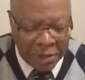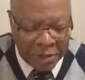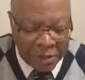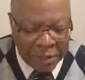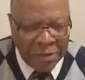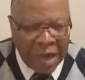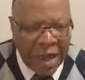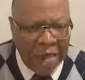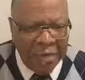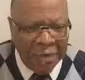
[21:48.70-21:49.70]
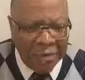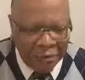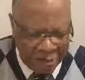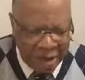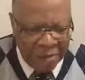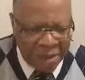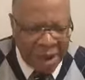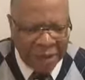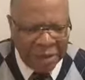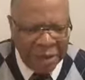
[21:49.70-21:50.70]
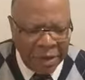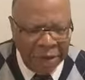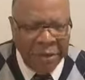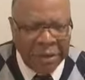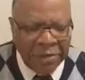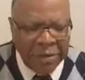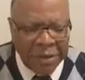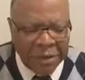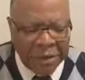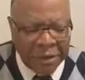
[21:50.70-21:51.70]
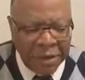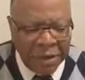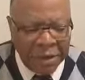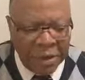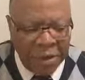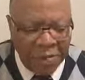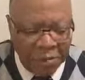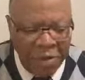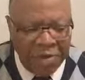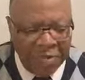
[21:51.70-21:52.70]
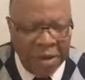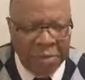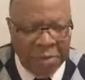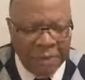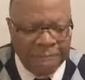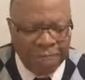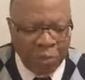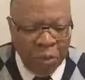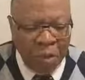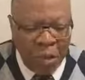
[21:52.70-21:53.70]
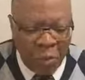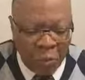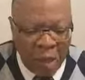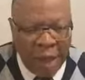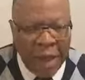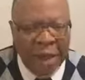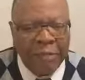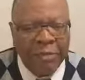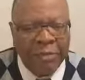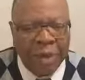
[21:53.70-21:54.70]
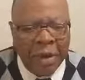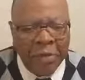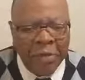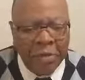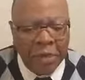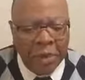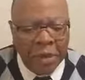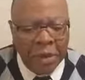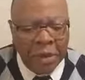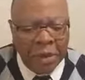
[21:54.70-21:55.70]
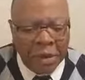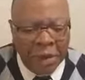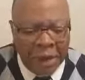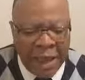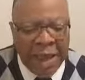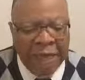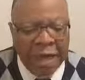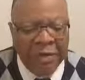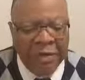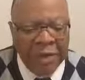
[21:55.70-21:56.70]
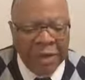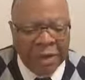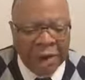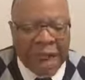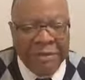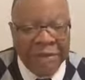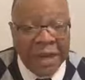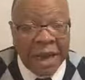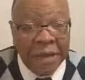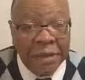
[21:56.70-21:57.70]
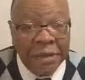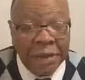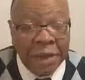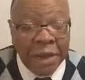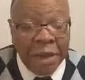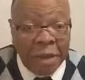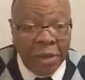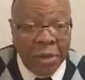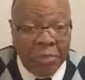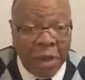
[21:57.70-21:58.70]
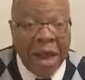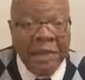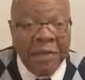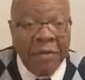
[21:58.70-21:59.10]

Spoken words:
describe and think about your influence of moving people away from negative lifestyles into a positive